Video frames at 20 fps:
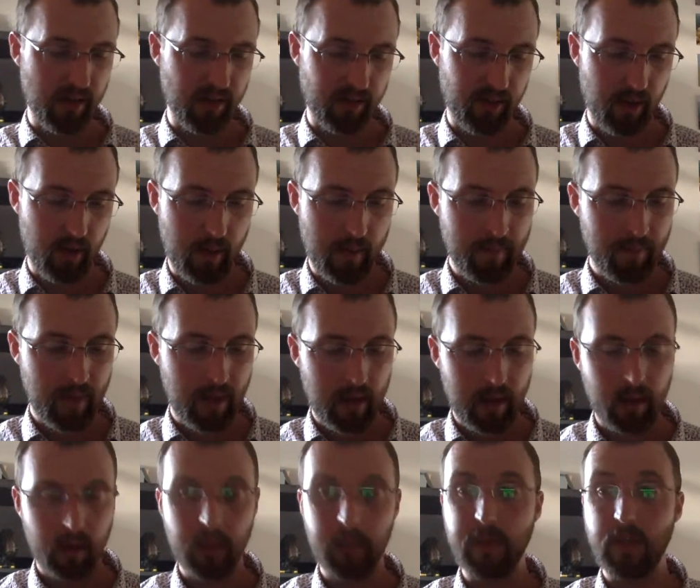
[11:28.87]
So I'm
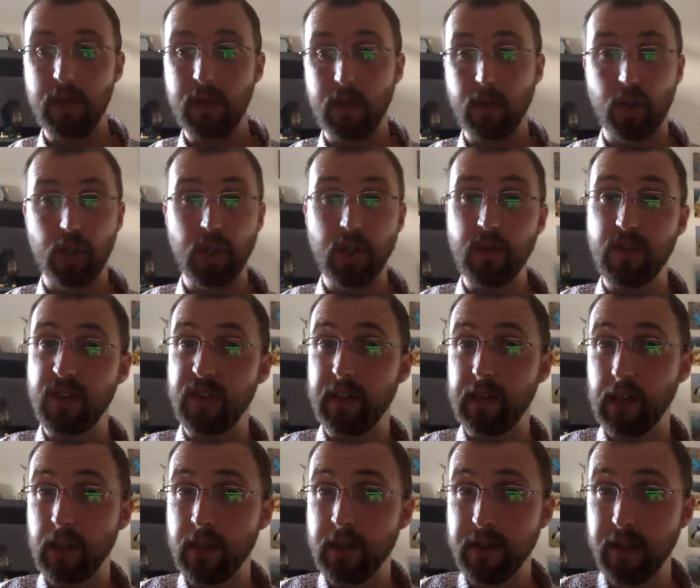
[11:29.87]
going to be doing a shoot in
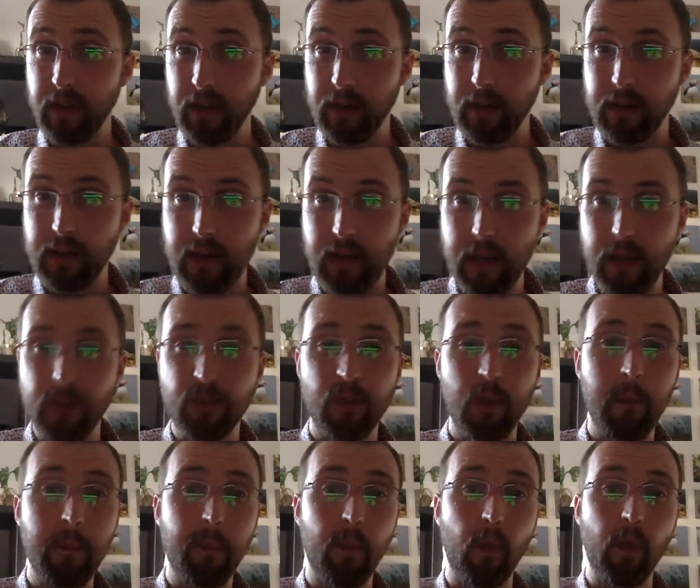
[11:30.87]
London at
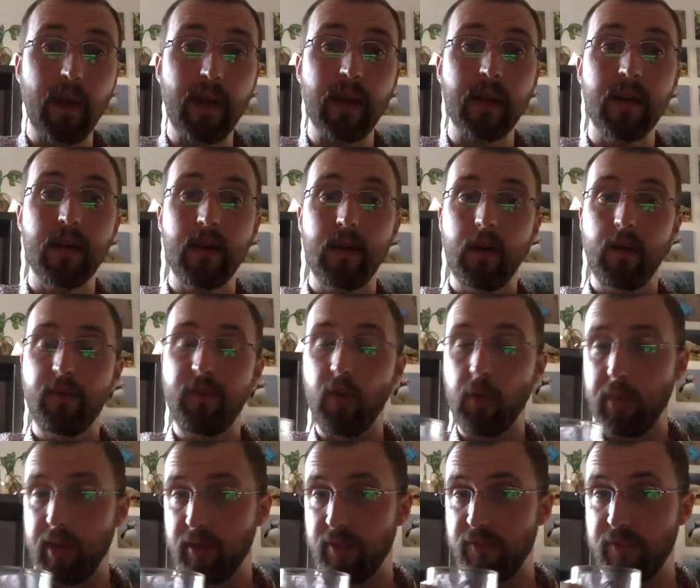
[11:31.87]
some point,
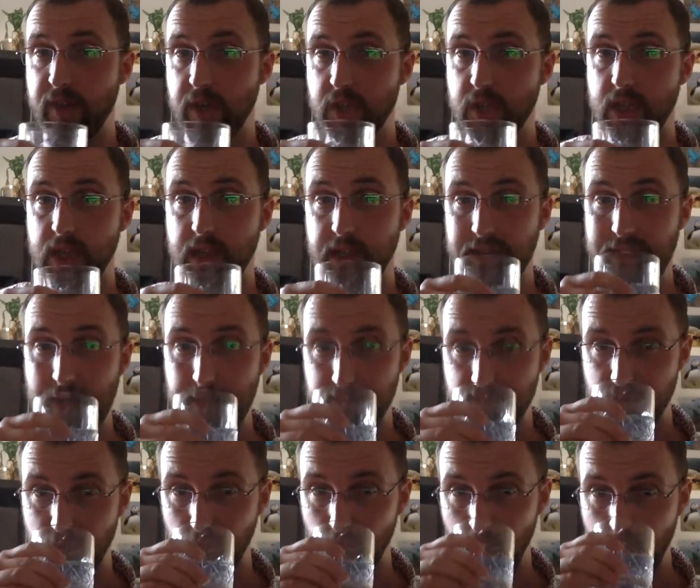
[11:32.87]
filming fish in the
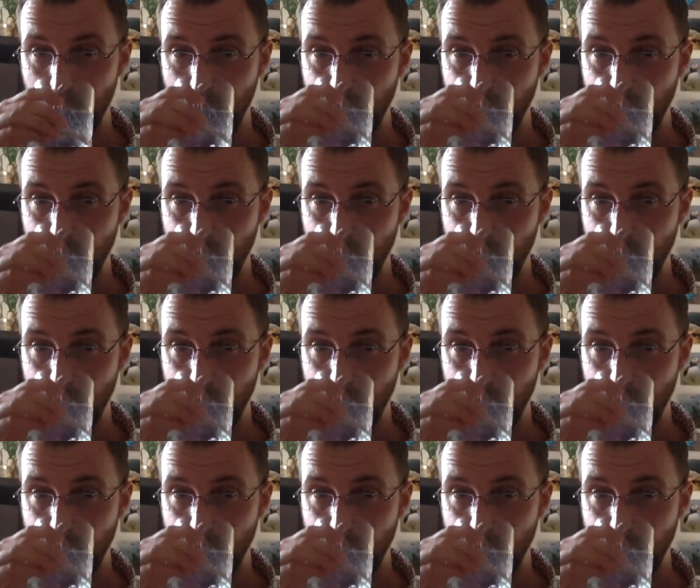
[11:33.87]
capital.